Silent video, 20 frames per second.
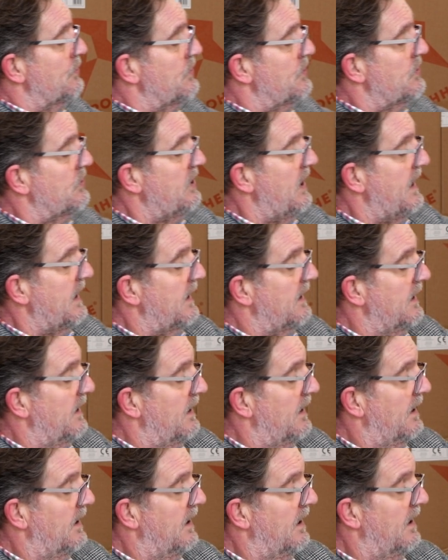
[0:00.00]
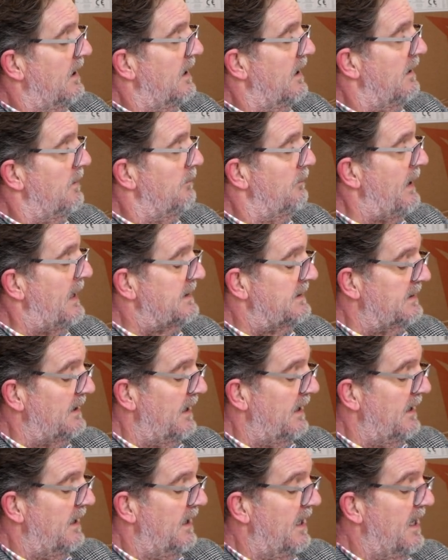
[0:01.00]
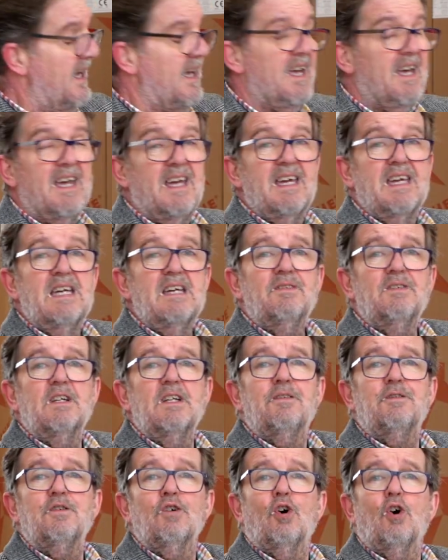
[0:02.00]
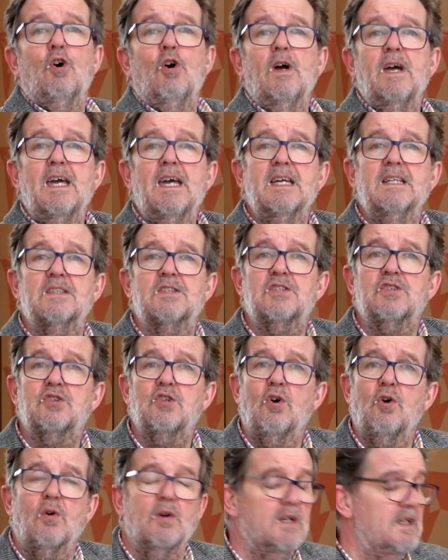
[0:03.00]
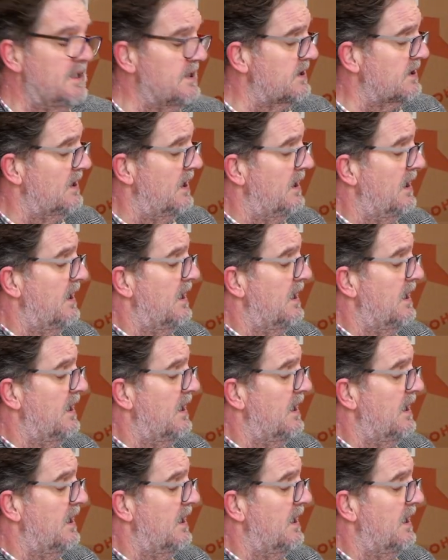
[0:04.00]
stick better. Even if your installers